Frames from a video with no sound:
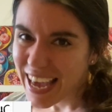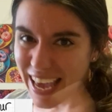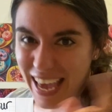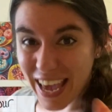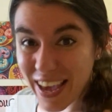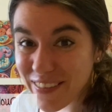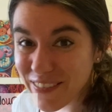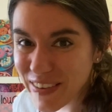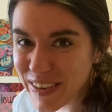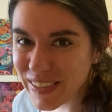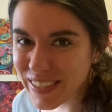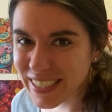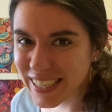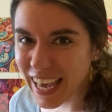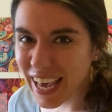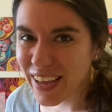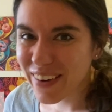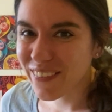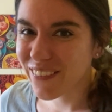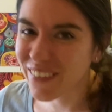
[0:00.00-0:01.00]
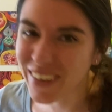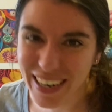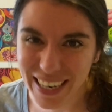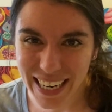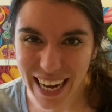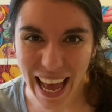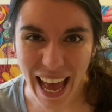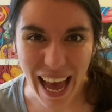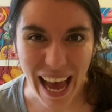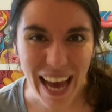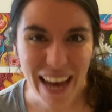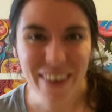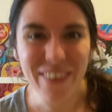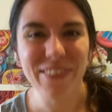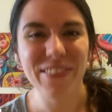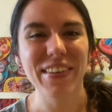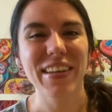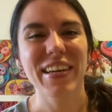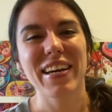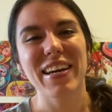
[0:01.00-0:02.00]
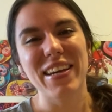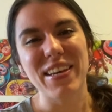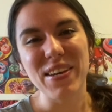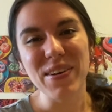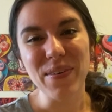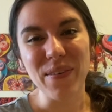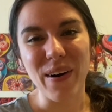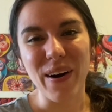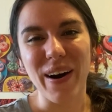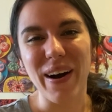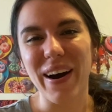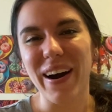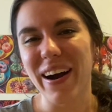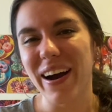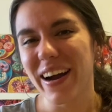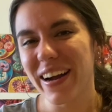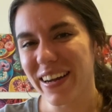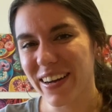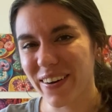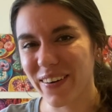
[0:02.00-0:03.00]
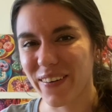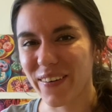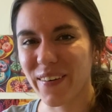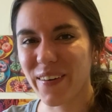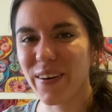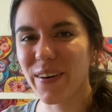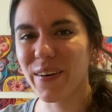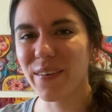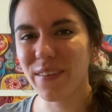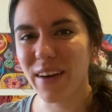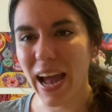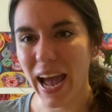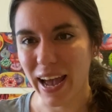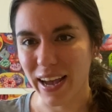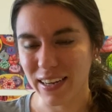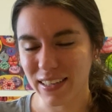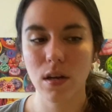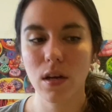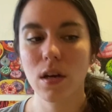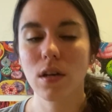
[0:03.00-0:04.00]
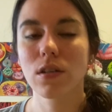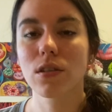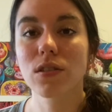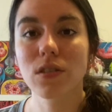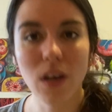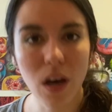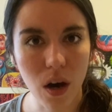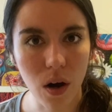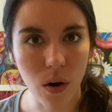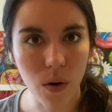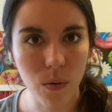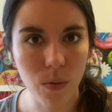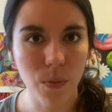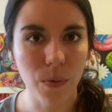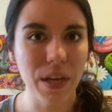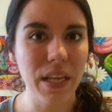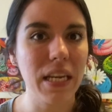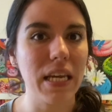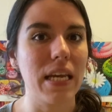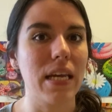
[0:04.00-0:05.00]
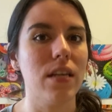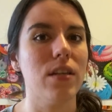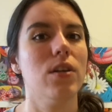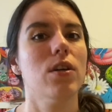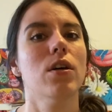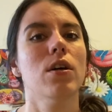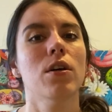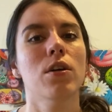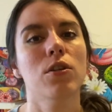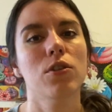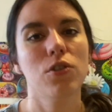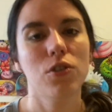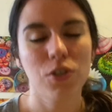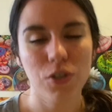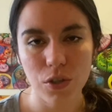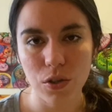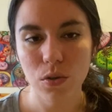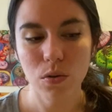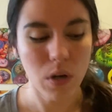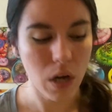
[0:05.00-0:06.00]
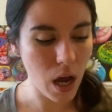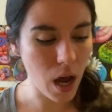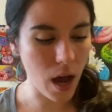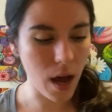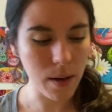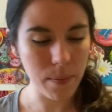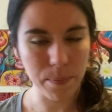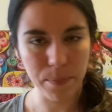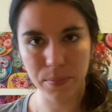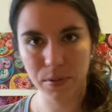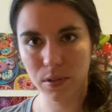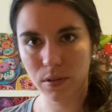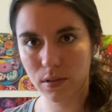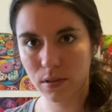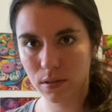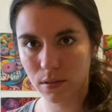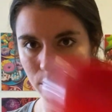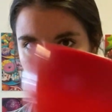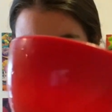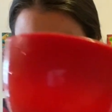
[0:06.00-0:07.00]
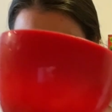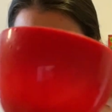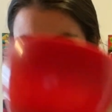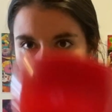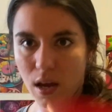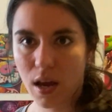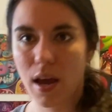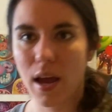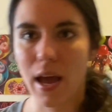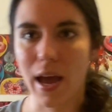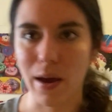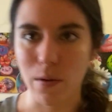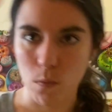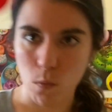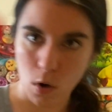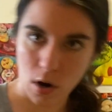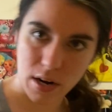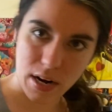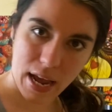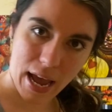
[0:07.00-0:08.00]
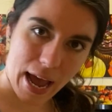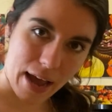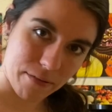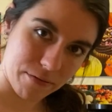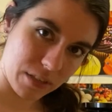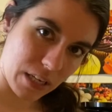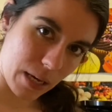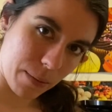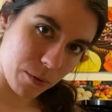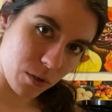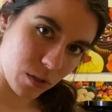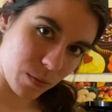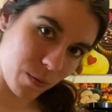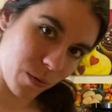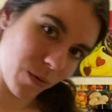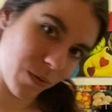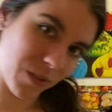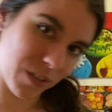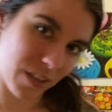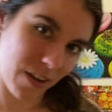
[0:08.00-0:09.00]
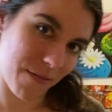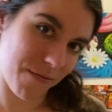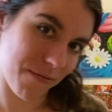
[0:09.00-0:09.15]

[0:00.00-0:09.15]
If you said 1.5, you are correct. So we need 2 cups and 1.5 tablespoons of